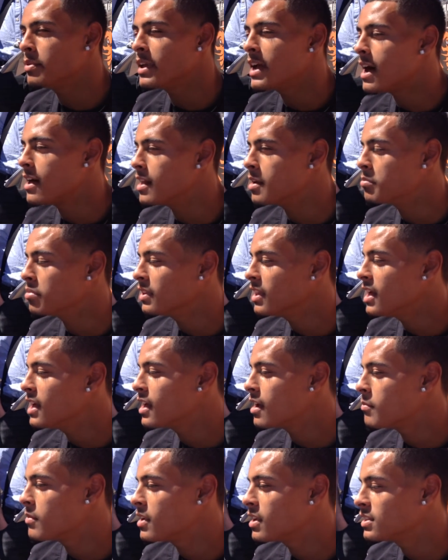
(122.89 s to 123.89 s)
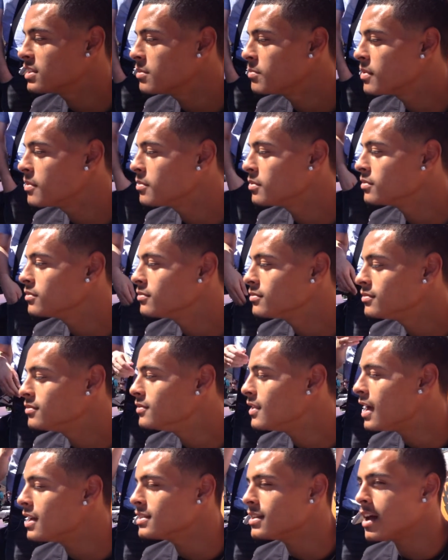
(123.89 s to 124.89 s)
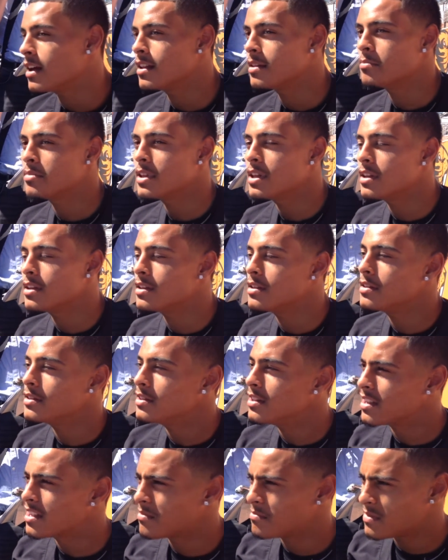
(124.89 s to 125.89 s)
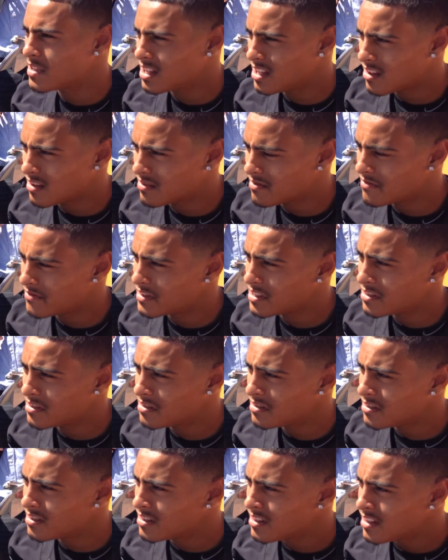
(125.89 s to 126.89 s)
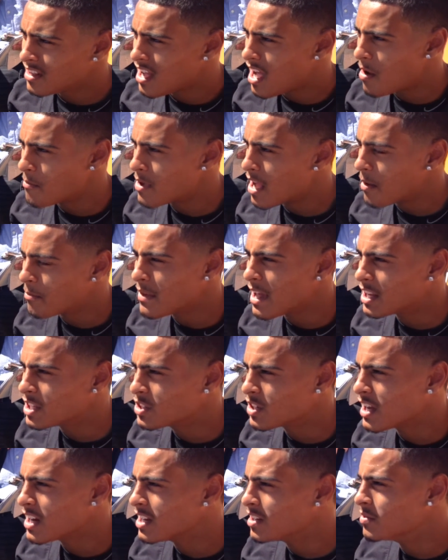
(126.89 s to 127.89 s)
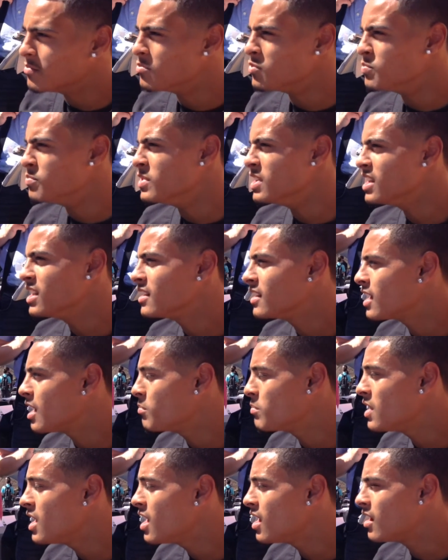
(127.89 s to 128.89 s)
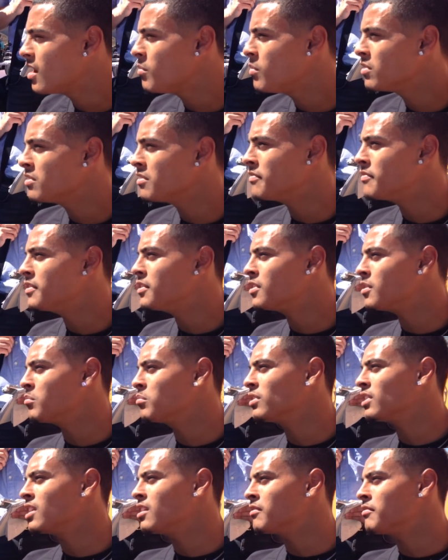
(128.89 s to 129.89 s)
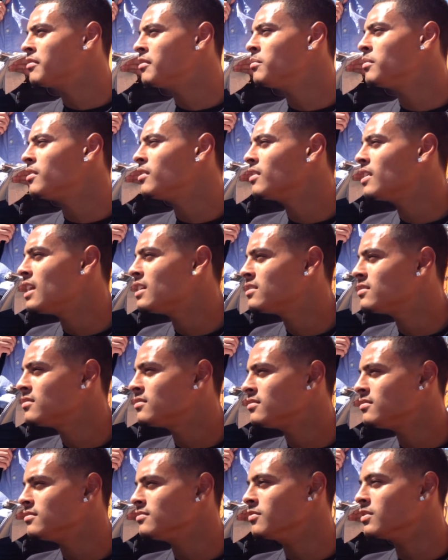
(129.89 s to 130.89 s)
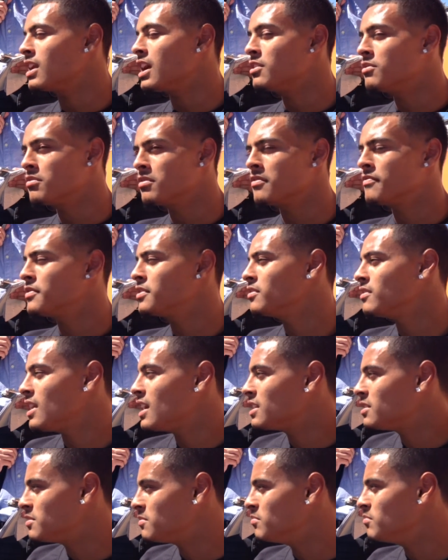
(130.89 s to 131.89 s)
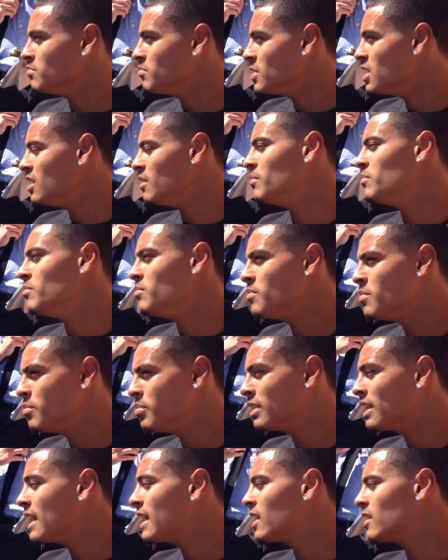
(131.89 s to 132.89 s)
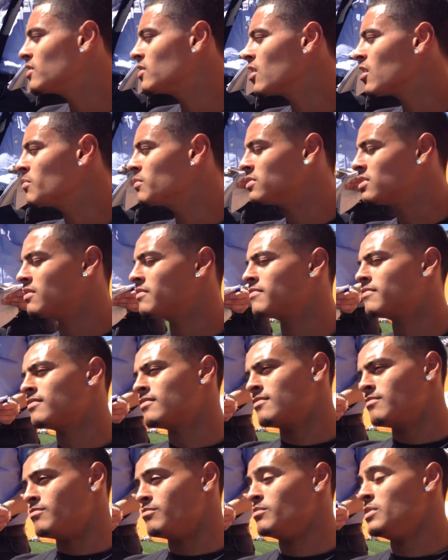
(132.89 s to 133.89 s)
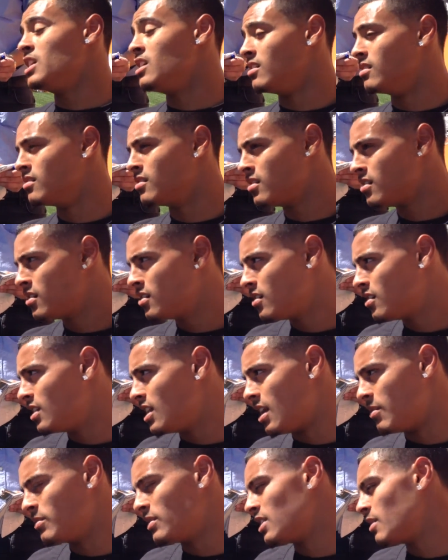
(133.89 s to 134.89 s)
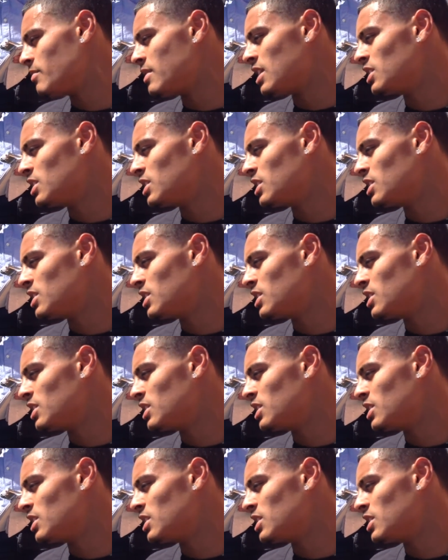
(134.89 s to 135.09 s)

play how they play. I mean, some people that's how they play. You look at me on the field. I mean, I'm not trying to be anything. I'm not. I'm on the field. I'm playing football. That's what I do in the field. That's me playing in terms of me. I mean, I'm